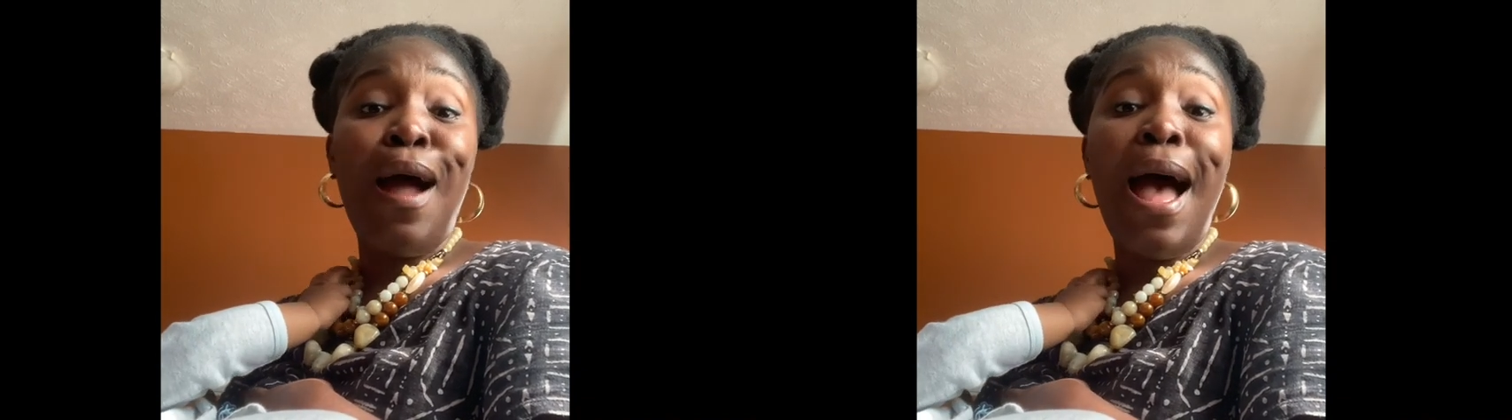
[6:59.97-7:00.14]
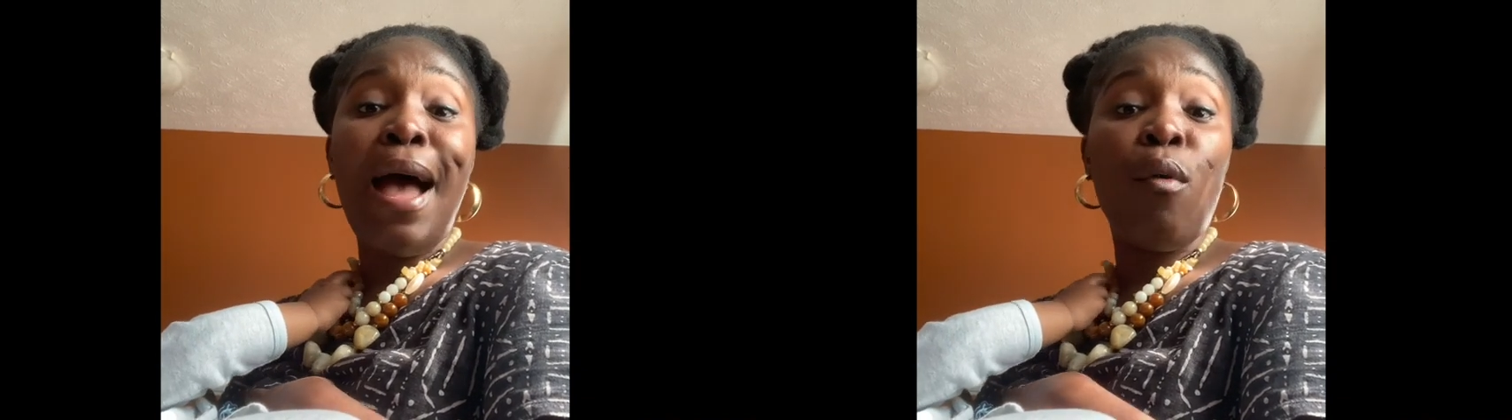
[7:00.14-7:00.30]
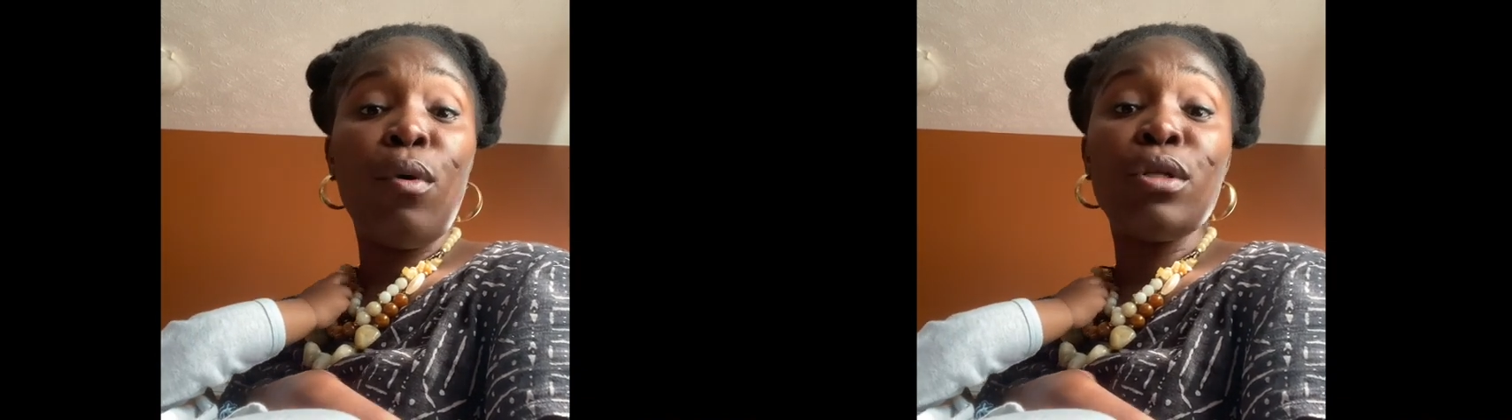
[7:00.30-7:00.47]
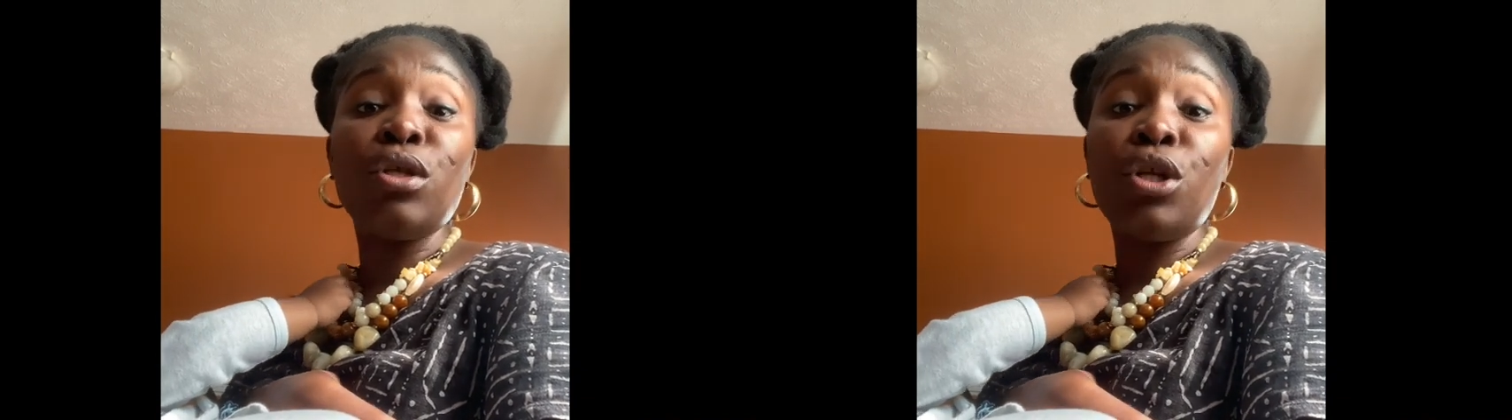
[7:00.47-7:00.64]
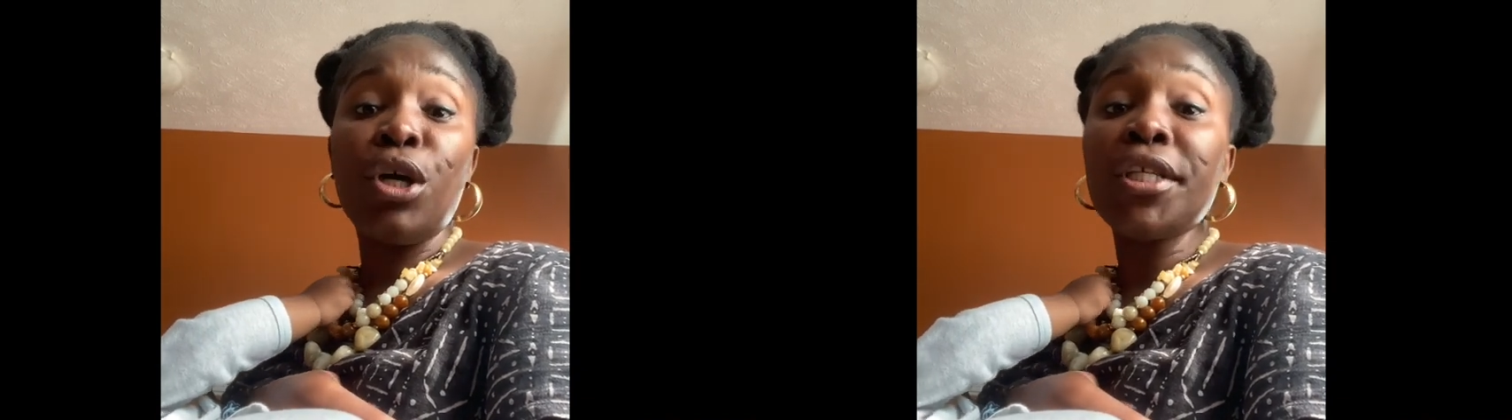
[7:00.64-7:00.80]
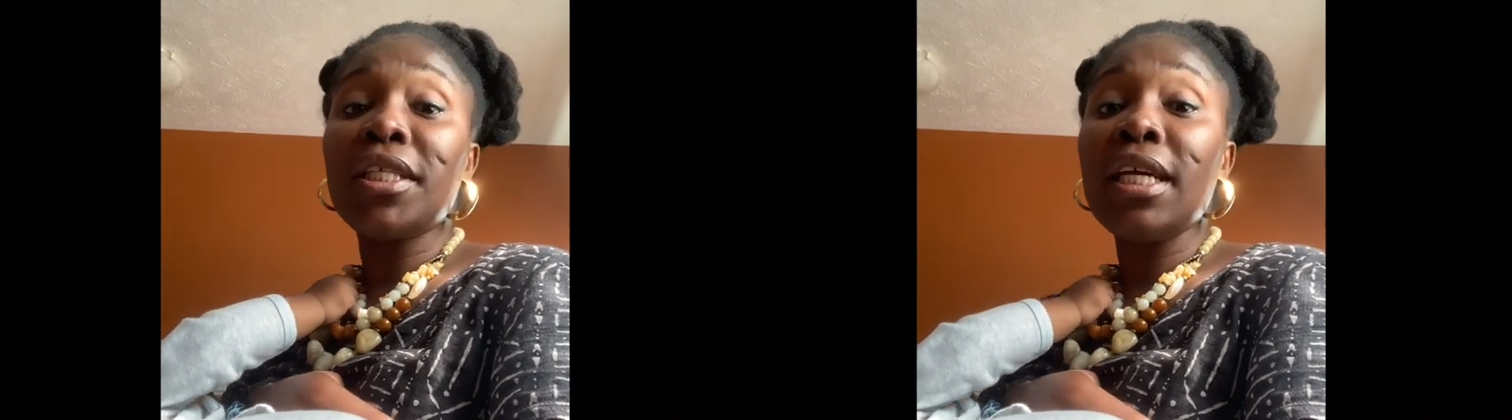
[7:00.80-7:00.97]
I was
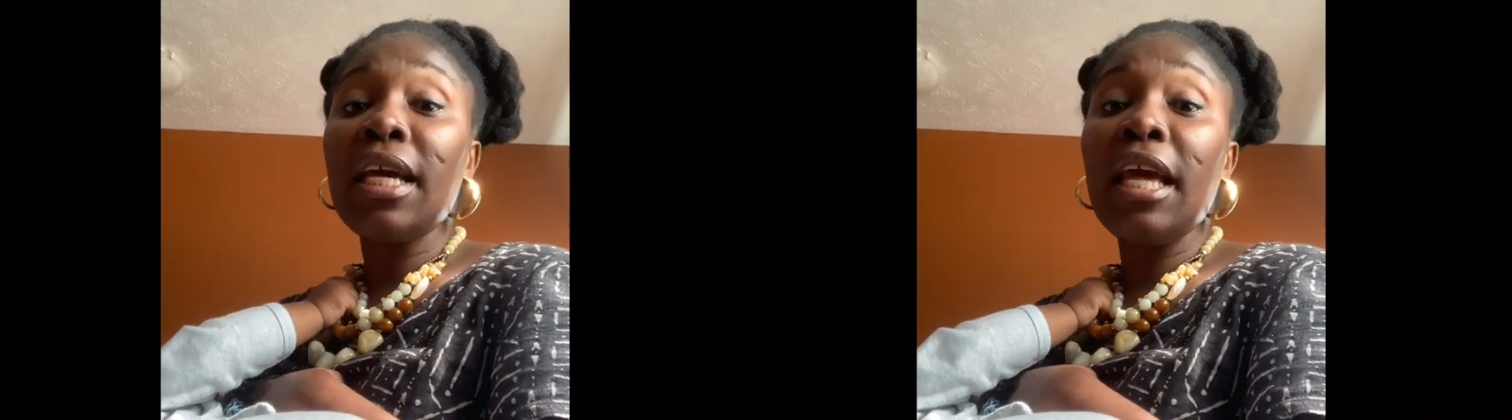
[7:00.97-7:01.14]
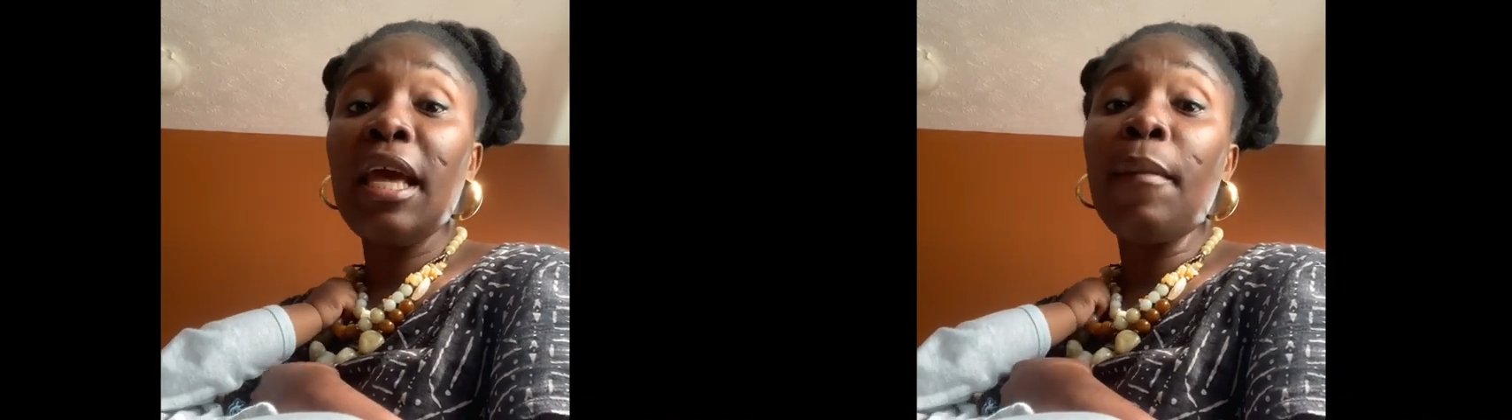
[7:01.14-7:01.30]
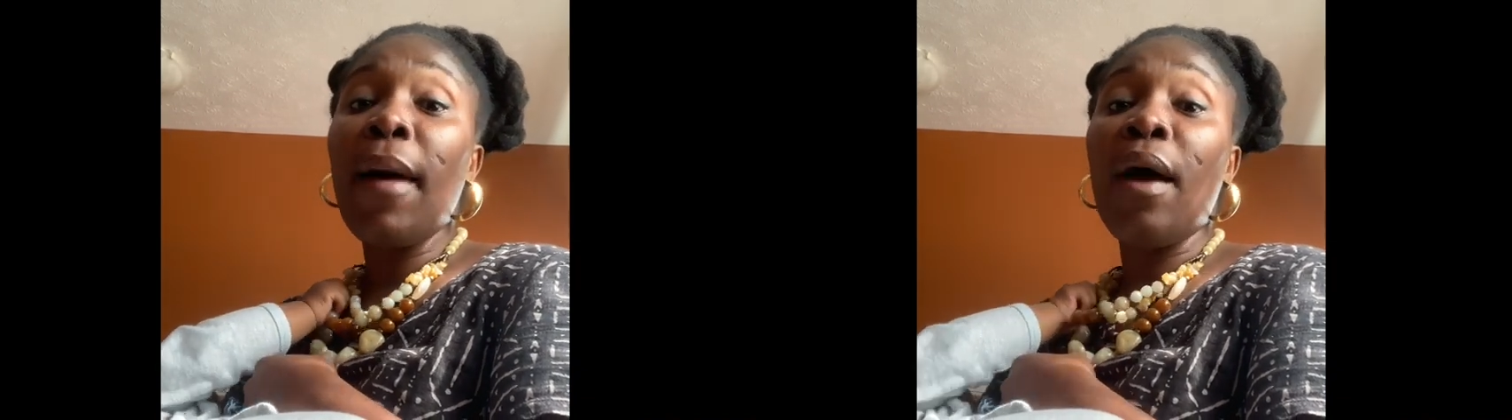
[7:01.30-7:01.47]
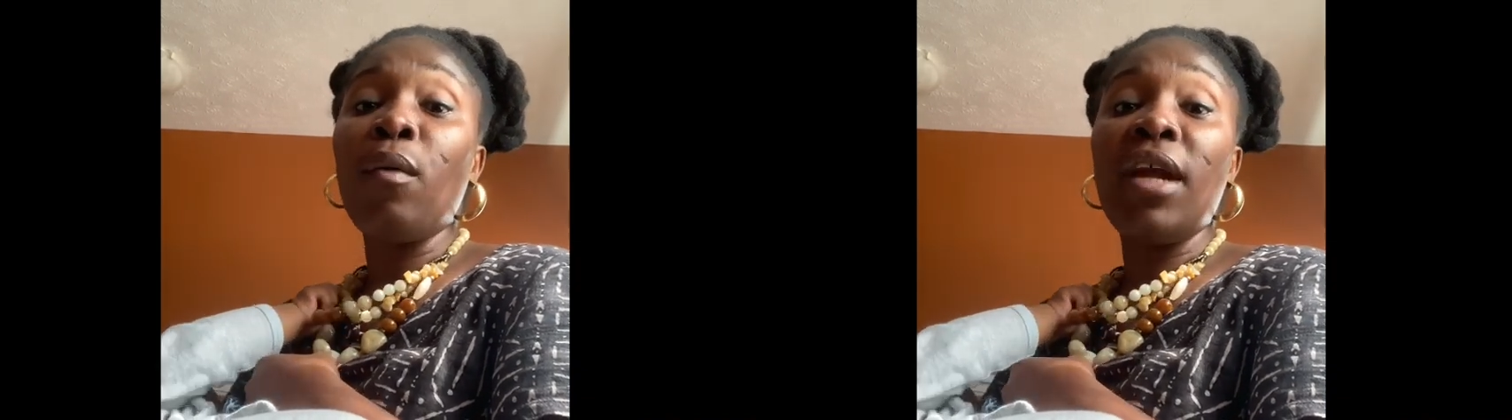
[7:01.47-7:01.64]
nursing him, I would